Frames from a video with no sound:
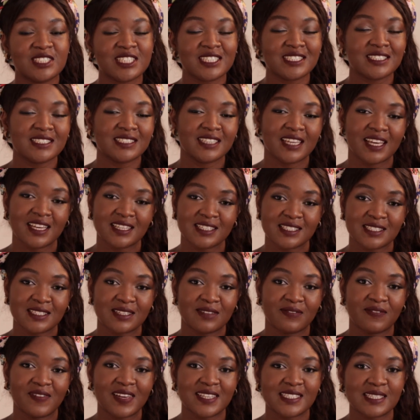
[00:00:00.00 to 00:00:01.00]
Just in case it's
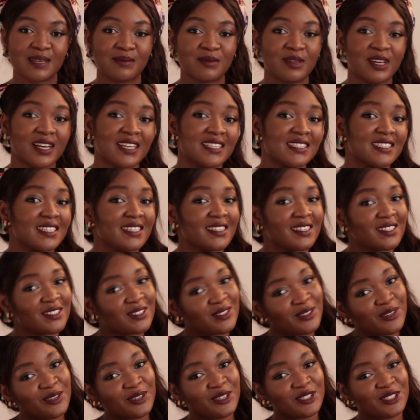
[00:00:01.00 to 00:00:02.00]
the first time you are seeing
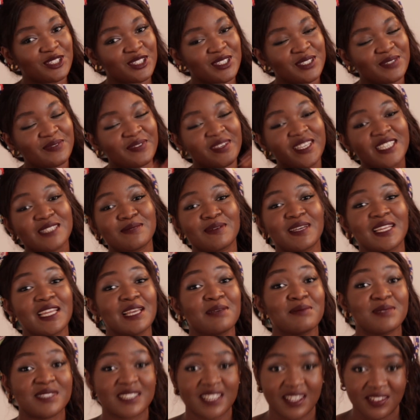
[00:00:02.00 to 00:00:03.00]
this gorgeous face, my
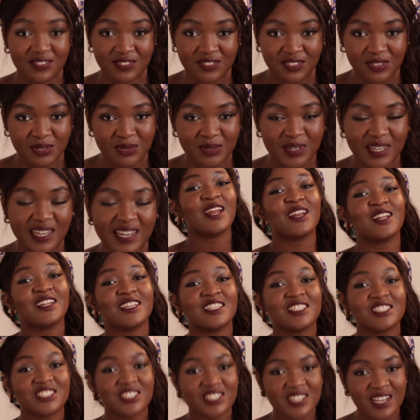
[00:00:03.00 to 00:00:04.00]
name is Antwiwaa, and
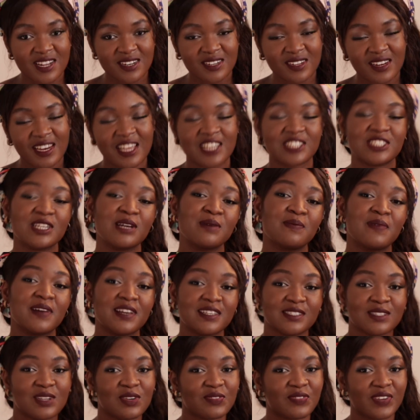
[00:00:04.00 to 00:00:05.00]
on this channel I share
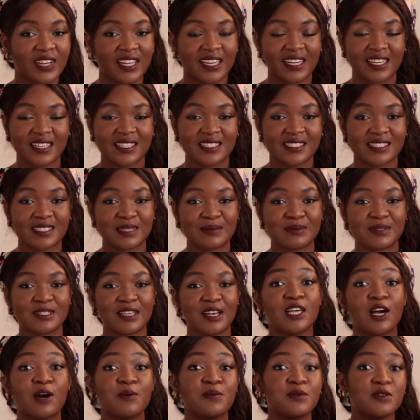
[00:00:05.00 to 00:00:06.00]
personal finance tips
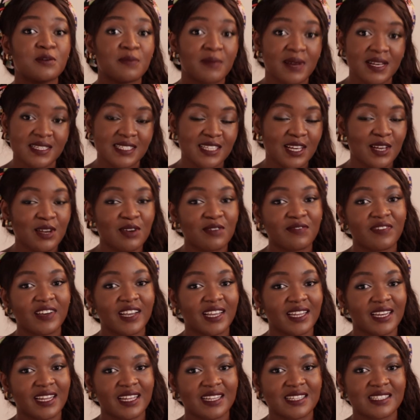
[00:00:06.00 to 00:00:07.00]
to help you master your
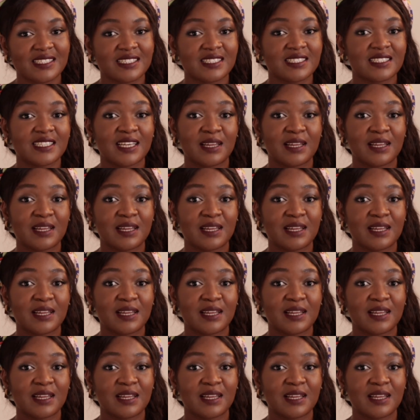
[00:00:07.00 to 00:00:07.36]
finances